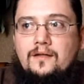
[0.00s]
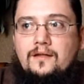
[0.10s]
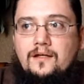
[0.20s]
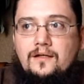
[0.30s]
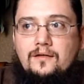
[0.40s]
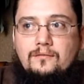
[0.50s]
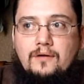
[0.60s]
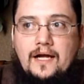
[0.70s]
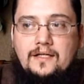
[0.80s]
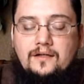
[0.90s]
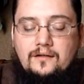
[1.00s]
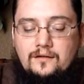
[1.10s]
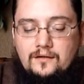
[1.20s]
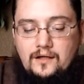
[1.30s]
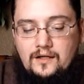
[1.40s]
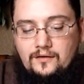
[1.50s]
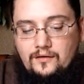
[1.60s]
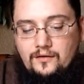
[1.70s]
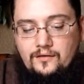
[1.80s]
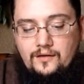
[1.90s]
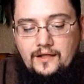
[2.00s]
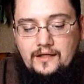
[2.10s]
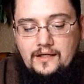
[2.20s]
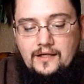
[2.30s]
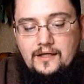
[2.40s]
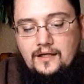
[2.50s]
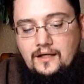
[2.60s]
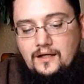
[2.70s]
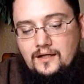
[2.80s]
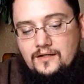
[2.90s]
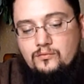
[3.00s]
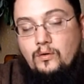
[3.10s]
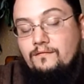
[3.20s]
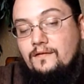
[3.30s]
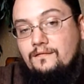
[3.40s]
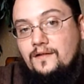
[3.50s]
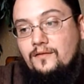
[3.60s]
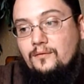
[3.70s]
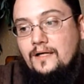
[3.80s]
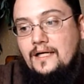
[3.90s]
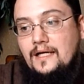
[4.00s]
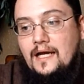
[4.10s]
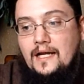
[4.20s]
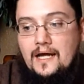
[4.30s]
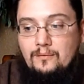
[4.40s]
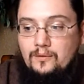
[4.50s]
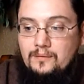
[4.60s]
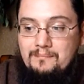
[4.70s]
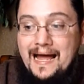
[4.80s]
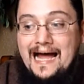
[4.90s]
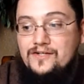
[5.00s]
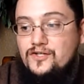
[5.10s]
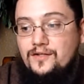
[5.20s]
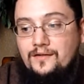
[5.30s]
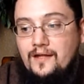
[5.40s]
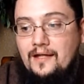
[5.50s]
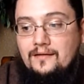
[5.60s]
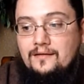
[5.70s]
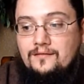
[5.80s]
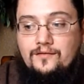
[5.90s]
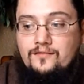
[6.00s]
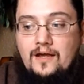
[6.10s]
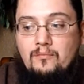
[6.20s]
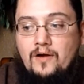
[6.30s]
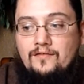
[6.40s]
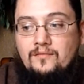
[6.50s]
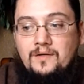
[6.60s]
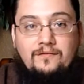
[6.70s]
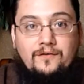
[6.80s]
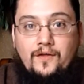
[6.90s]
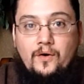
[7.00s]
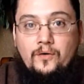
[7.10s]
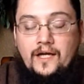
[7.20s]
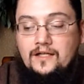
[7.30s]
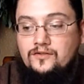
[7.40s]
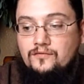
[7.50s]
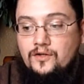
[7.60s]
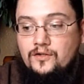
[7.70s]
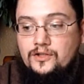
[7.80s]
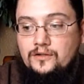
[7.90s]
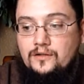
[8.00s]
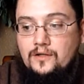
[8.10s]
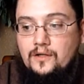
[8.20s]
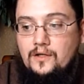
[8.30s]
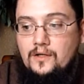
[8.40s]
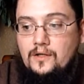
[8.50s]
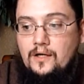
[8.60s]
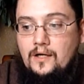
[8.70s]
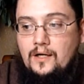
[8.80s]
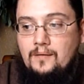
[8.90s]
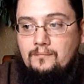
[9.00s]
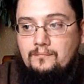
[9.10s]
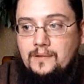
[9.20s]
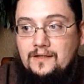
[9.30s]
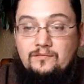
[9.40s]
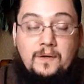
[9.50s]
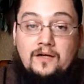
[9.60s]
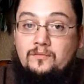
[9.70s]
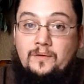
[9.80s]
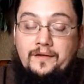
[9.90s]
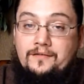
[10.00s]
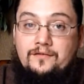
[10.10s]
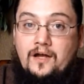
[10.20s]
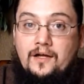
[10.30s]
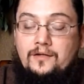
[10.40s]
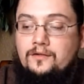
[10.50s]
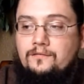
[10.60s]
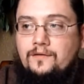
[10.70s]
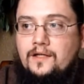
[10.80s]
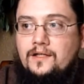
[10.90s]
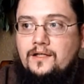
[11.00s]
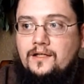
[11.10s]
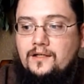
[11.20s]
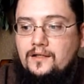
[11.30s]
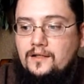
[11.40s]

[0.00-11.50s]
The regular Unearthly is 153, and I would imagine that it's the same recipe for the Oak Aged version. But it's possible that it's not. I couldn't find any